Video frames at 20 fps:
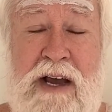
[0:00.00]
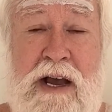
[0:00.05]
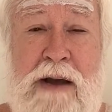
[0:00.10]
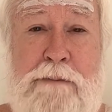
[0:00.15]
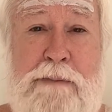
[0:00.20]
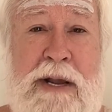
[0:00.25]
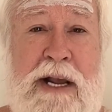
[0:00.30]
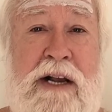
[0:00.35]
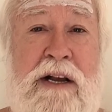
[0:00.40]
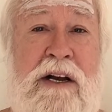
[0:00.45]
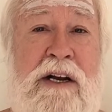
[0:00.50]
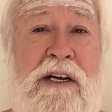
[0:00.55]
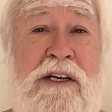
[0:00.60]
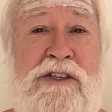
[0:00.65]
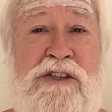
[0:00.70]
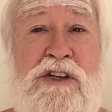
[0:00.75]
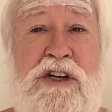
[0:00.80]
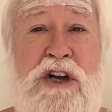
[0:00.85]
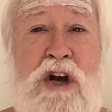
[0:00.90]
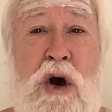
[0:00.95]

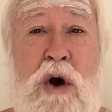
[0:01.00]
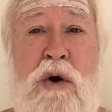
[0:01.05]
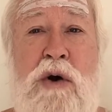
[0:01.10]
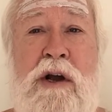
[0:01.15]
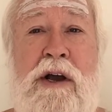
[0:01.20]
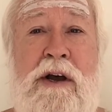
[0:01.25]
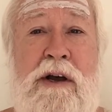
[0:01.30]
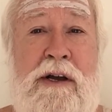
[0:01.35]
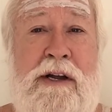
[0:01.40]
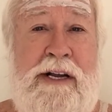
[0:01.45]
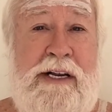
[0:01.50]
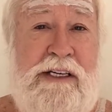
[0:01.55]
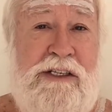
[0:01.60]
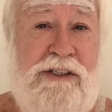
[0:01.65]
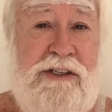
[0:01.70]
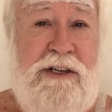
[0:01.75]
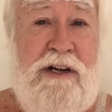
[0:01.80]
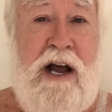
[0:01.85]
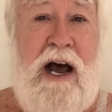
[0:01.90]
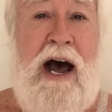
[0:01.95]
Because yoga
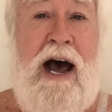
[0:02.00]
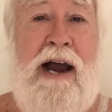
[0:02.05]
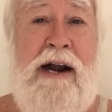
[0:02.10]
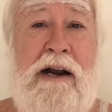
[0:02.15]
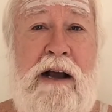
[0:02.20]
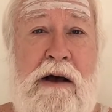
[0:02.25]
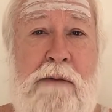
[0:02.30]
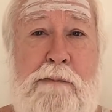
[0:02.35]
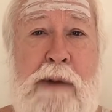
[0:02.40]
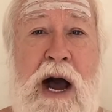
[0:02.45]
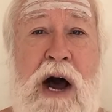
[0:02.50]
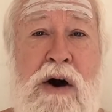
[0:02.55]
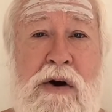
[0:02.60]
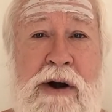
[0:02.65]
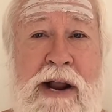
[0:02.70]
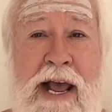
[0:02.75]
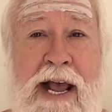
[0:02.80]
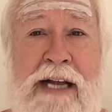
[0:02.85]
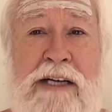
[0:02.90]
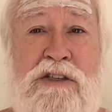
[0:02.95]
is not
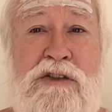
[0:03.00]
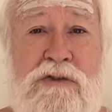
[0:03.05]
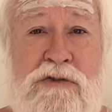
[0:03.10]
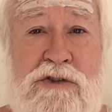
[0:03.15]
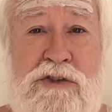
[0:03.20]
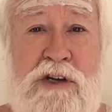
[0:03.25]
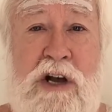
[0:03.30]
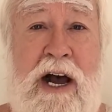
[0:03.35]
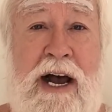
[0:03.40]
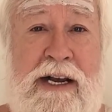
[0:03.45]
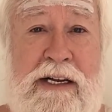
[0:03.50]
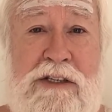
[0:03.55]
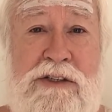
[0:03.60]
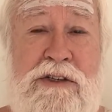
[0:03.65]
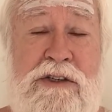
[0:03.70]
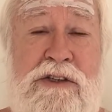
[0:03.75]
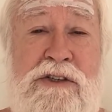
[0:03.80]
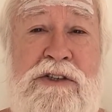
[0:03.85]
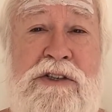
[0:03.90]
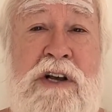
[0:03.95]
about
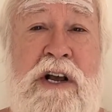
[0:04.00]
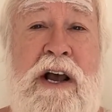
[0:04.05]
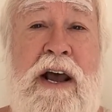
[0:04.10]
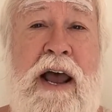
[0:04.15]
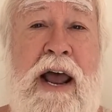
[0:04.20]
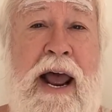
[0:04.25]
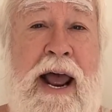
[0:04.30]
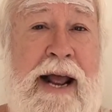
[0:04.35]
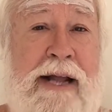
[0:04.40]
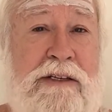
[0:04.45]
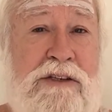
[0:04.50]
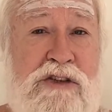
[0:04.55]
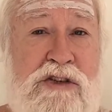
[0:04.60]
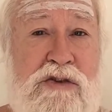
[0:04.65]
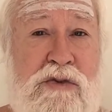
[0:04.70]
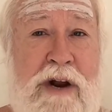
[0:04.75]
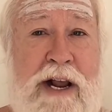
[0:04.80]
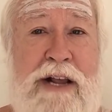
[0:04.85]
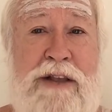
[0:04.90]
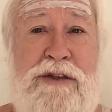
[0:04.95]
exercises and
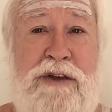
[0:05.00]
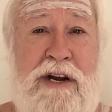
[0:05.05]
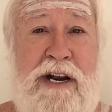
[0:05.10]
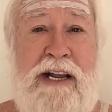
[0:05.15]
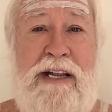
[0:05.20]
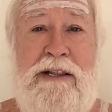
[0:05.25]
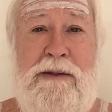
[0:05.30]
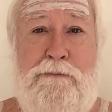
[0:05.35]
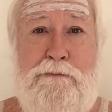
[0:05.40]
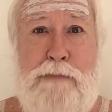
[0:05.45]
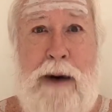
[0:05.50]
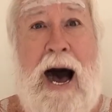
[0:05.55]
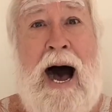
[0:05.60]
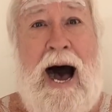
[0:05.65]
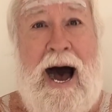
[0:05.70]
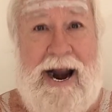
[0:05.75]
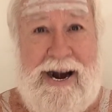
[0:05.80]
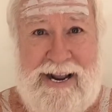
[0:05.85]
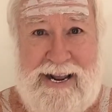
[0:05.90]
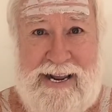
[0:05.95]
strengthening the
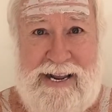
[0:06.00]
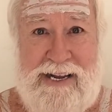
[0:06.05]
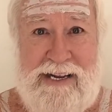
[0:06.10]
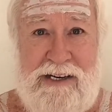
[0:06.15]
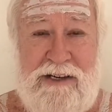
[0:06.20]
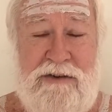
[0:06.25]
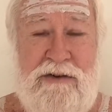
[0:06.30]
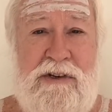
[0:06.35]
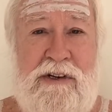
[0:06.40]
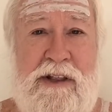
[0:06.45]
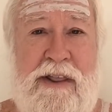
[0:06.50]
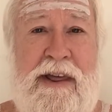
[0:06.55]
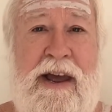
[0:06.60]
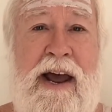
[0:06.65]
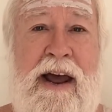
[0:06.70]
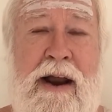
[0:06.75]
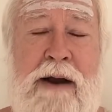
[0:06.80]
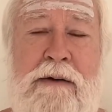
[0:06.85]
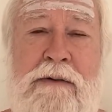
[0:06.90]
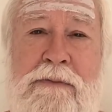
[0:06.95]
body and all
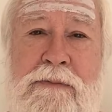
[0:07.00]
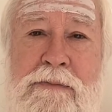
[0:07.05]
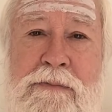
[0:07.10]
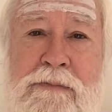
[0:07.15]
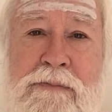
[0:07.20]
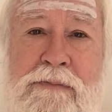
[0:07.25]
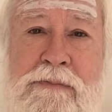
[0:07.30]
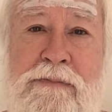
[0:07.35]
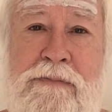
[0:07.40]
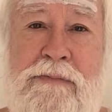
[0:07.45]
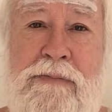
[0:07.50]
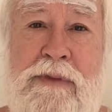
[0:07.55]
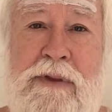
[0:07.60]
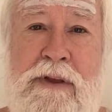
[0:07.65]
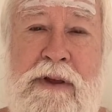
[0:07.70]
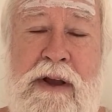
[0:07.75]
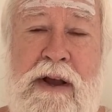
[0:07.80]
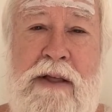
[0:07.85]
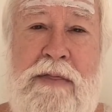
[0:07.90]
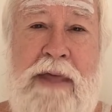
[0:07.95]
that.
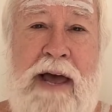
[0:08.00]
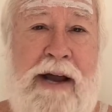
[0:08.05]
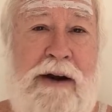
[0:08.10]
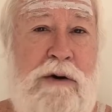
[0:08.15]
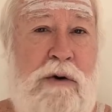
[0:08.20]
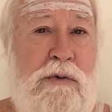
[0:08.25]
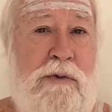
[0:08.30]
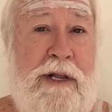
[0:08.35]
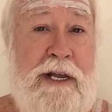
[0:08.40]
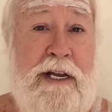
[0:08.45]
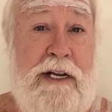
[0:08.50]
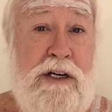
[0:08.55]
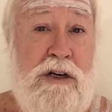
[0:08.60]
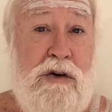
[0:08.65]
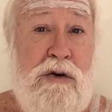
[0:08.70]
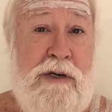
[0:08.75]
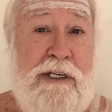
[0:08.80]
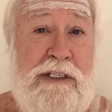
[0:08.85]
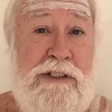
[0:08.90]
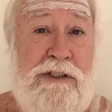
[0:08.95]
That only
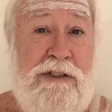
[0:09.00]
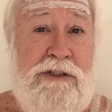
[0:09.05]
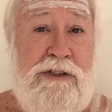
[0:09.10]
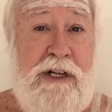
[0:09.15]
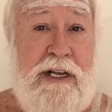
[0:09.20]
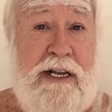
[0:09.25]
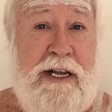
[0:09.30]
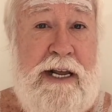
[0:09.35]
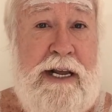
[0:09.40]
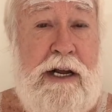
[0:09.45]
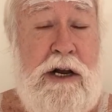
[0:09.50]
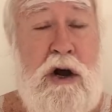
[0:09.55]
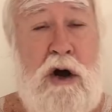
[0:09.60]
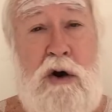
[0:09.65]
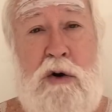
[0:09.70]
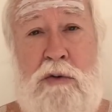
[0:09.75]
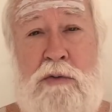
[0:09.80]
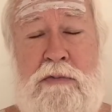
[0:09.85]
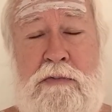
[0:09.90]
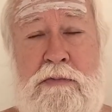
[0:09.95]
increases the ego.